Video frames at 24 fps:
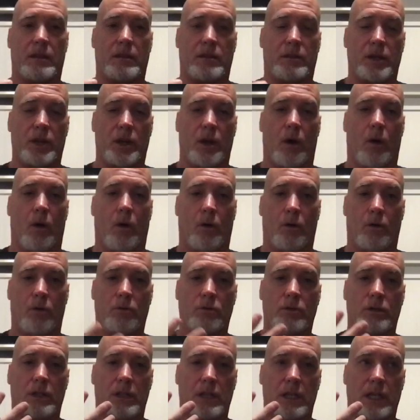the
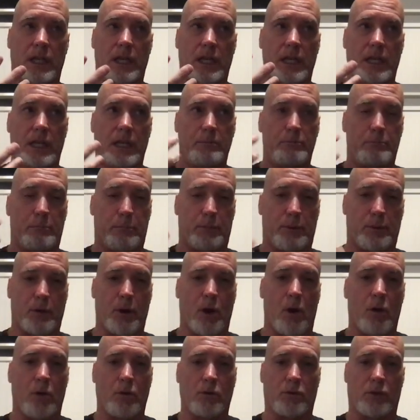only
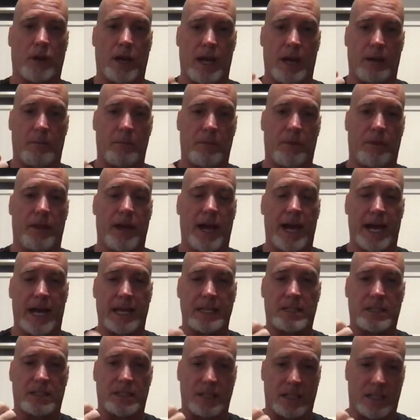program that
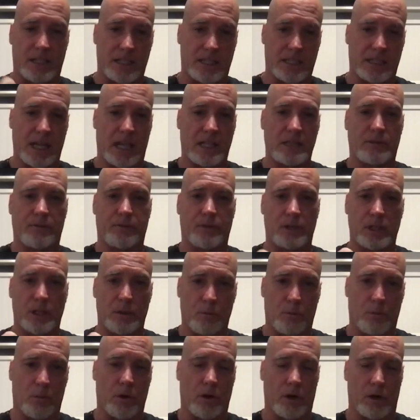successfully
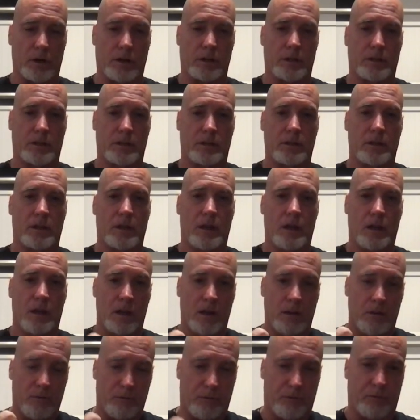worked
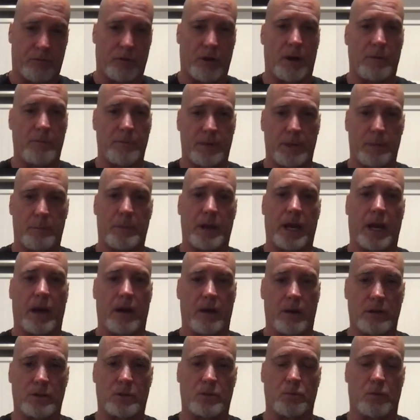from the
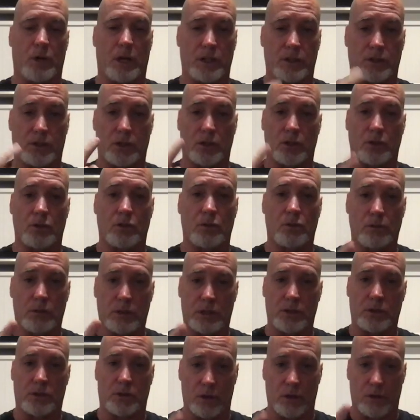parents was, you
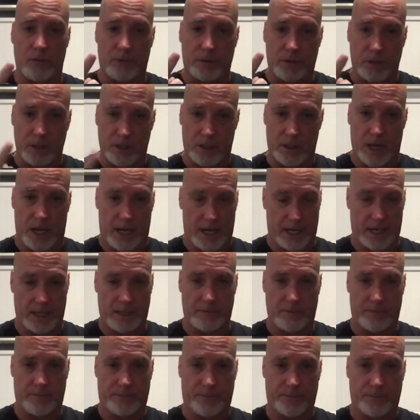deserve to die.
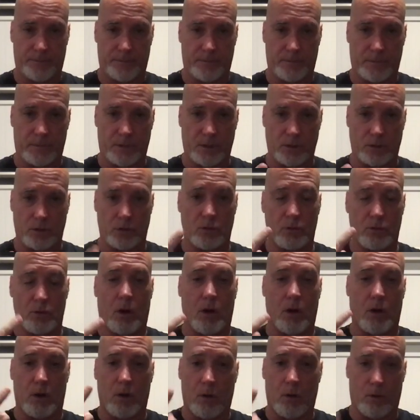You
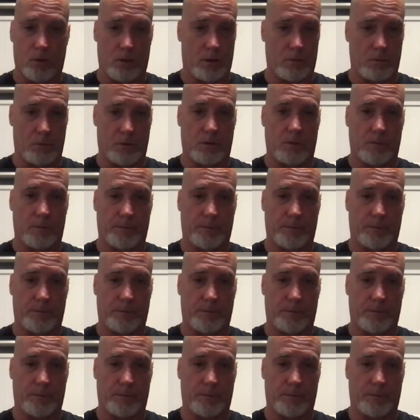are horrible.